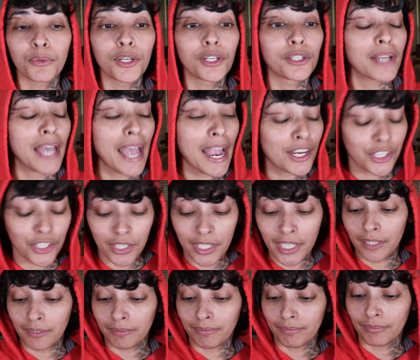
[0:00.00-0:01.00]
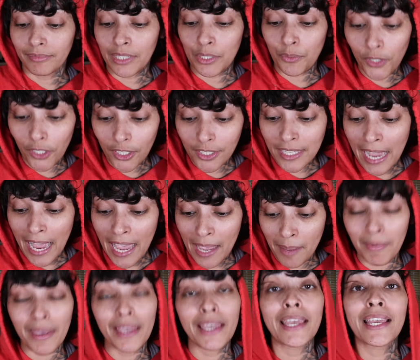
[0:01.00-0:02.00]
Well, actually, in real
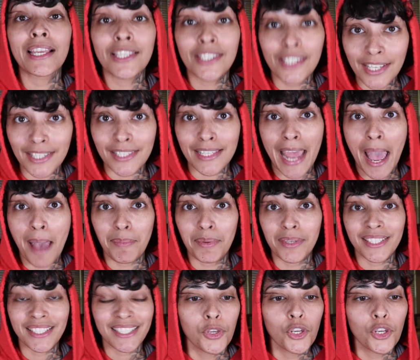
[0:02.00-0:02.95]
time, it just happened.